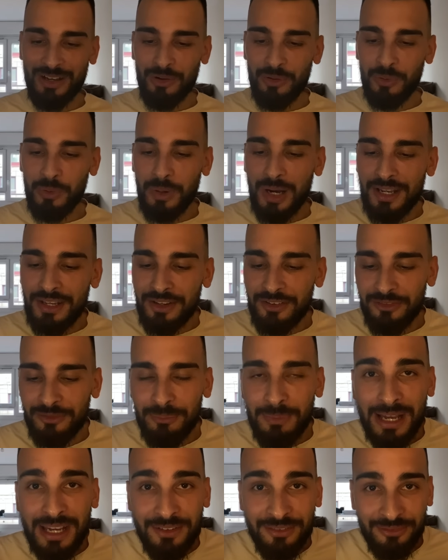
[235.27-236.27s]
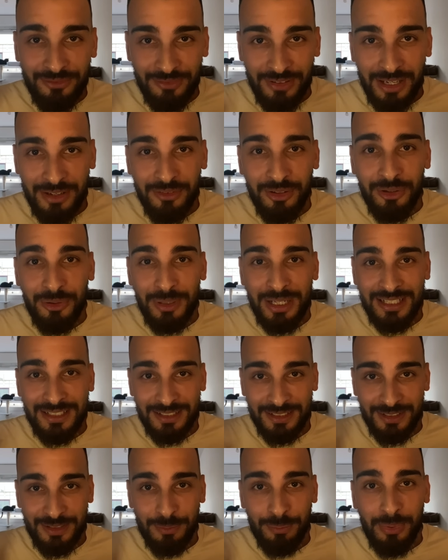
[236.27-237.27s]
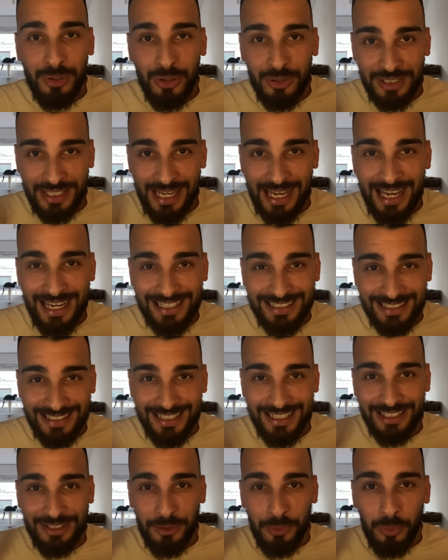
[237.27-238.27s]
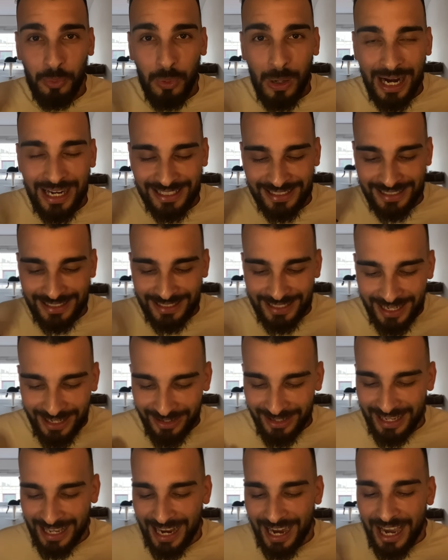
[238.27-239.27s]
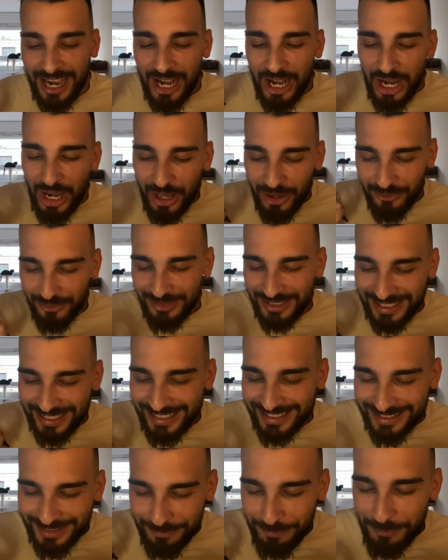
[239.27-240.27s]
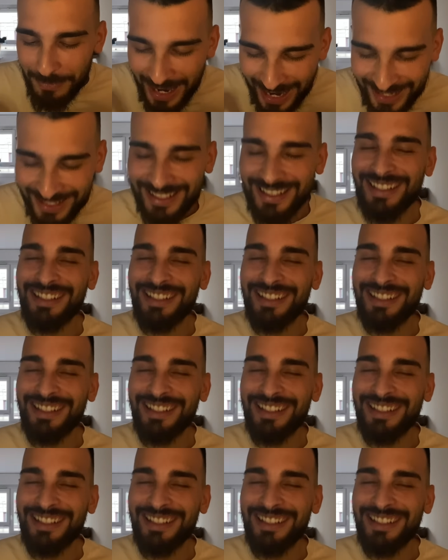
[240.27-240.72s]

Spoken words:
One of my favorite sport athletes right now. I love this man.